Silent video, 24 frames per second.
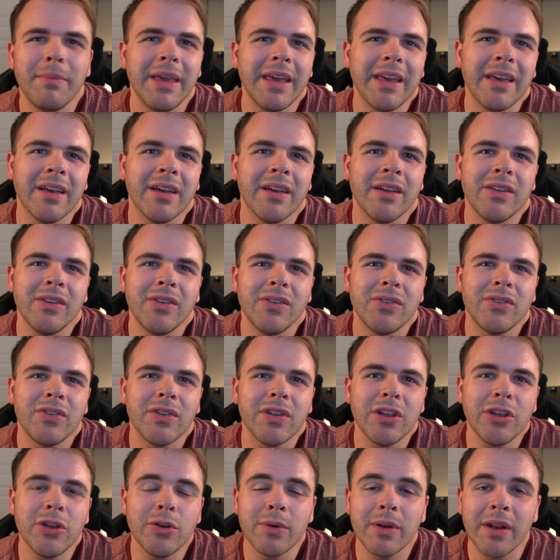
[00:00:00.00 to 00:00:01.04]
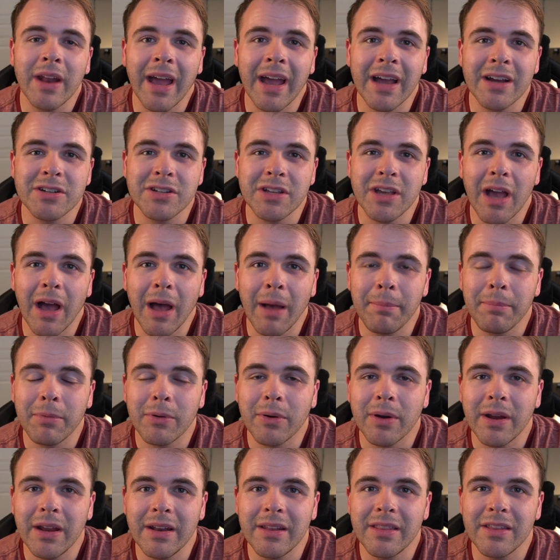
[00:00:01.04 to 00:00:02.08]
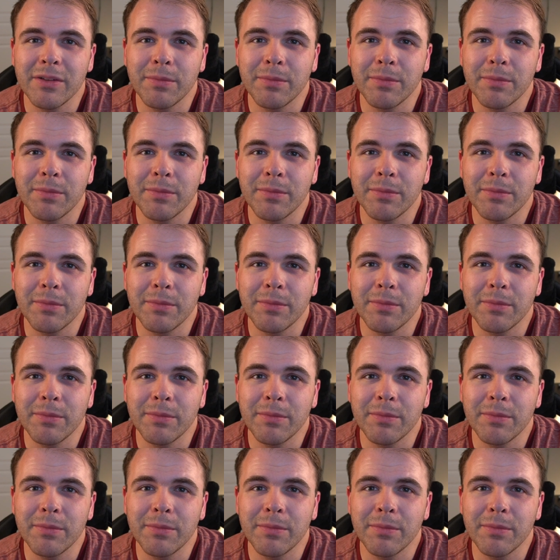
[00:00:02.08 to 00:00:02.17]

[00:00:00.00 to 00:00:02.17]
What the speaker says: because you can actually upgrade